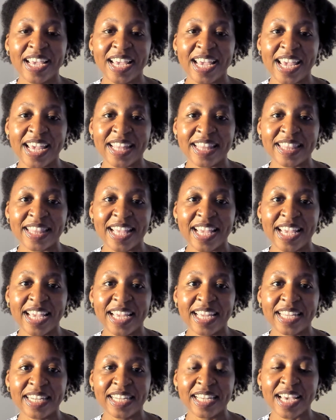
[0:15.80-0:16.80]
And
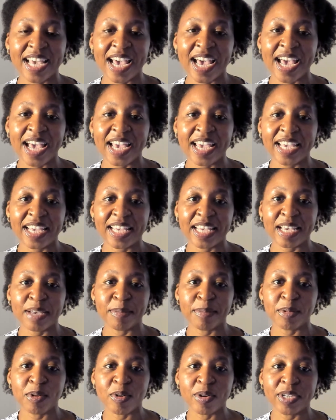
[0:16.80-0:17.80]
then I
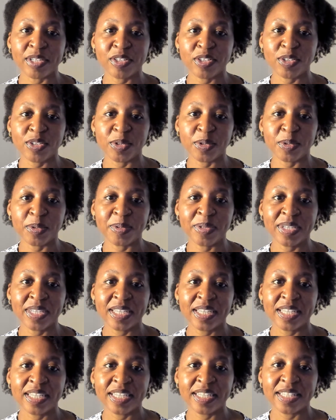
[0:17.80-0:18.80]
am going to
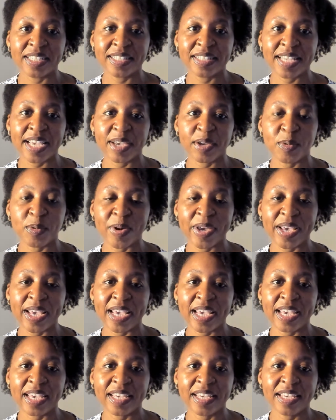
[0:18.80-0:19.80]

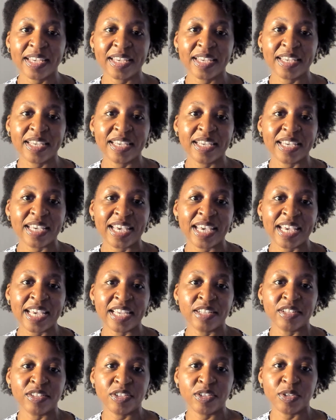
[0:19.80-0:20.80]
segue
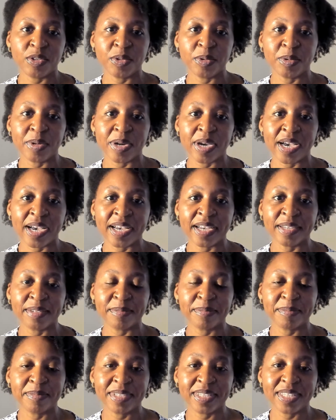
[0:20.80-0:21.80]
into
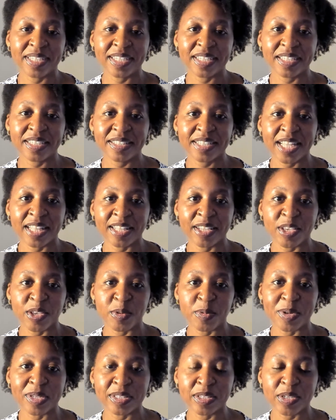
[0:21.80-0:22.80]
telling
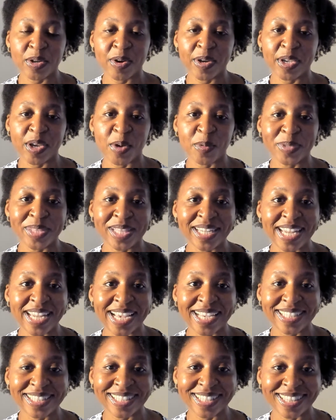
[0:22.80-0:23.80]
you what's going on with the
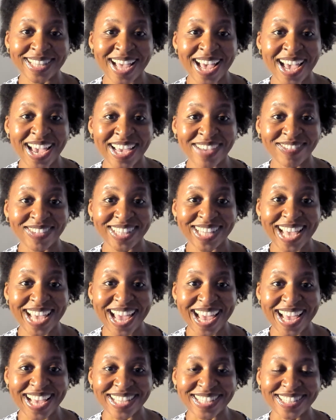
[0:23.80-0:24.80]
next live
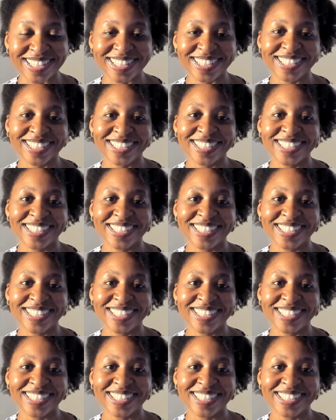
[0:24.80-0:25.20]
class.